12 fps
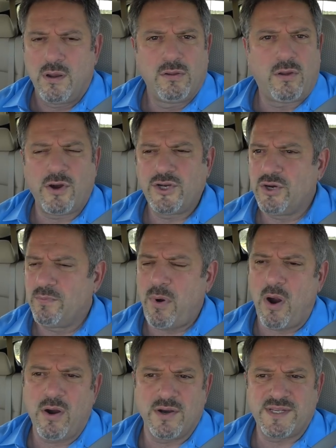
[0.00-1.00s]
Larger
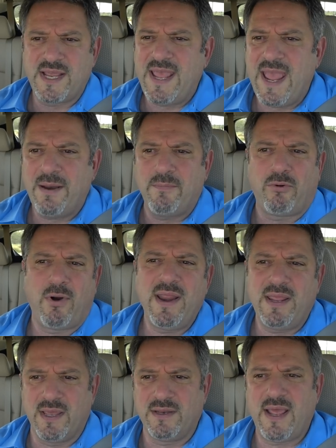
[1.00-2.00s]
bars, they can't
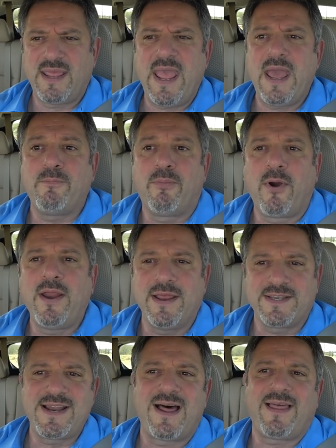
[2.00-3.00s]
break it. They can't break.
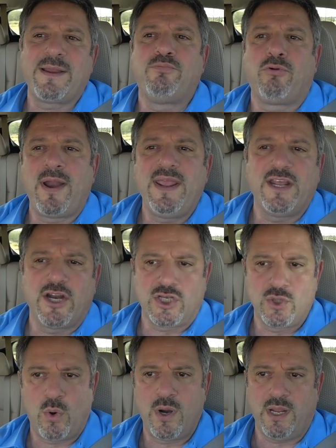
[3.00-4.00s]
It's not like breaking a
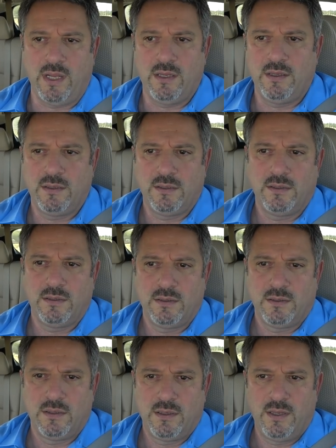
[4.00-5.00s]
20.
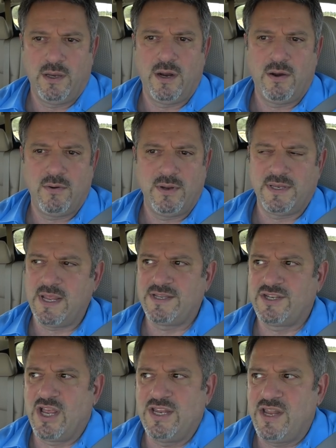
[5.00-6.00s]
You know,
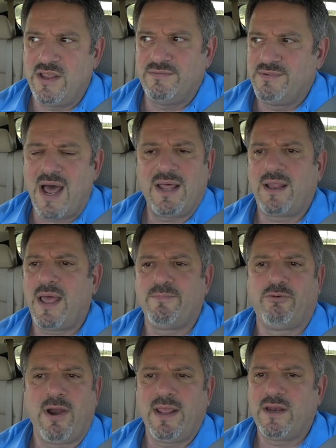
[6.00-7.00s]
it's it, not
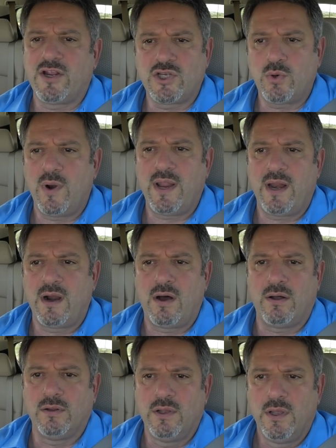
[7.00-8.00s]
like breaking a 20 at
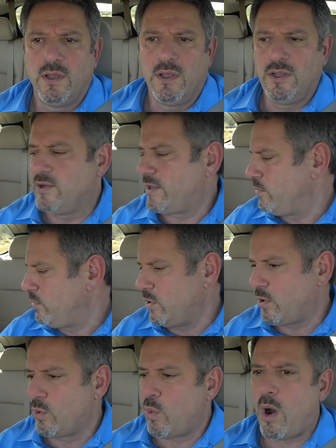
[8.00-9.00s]
all. You can
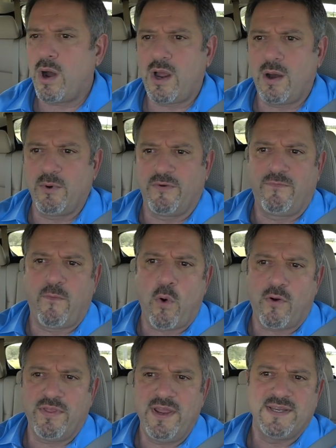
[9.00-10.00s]
you can walk up with
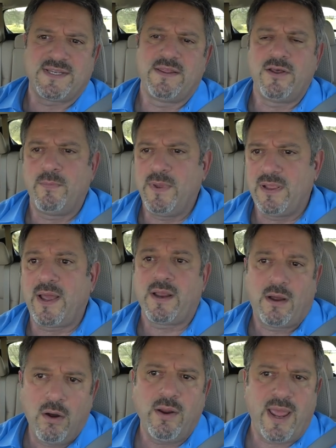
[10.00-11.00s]
four of these and they'll be
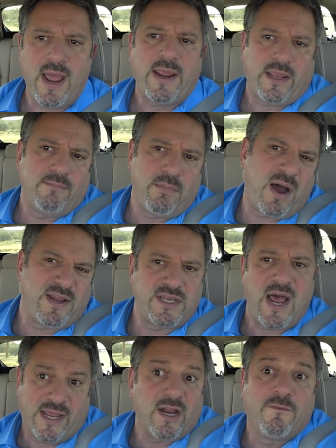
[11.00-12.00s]
like, okay, I can buy,
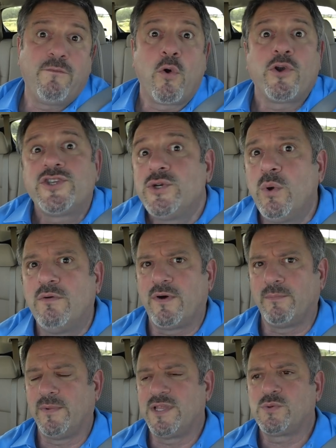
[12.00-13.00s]
I can afford two of
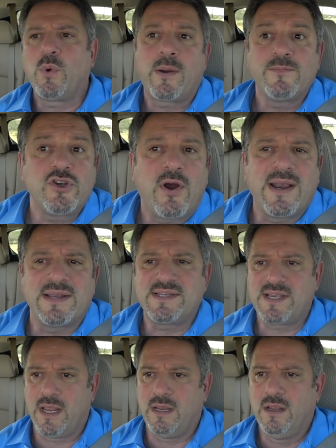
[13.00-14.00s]
them, is what I'm trying to
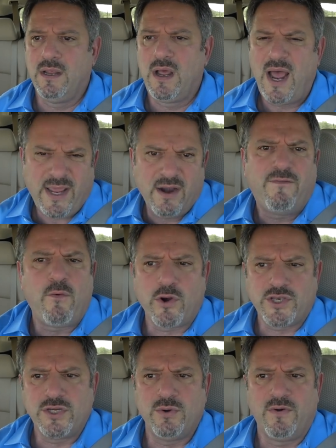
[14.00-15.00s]
say. I can
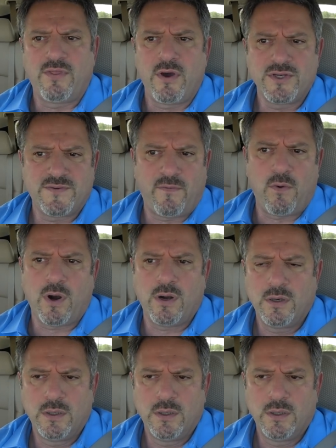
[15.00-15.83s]
afford two of those four.